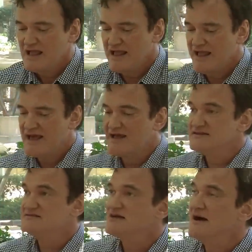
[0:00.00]

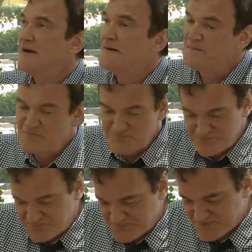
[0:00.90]
And
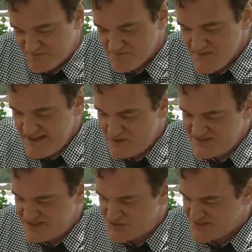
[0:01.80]
it
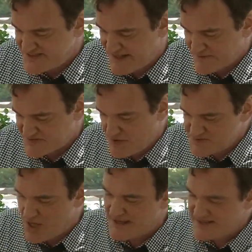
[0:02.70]
was interesting. So I'm
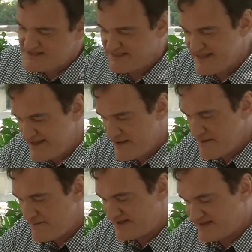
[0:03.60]
talking to
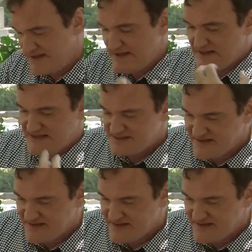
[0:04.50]
him, and he's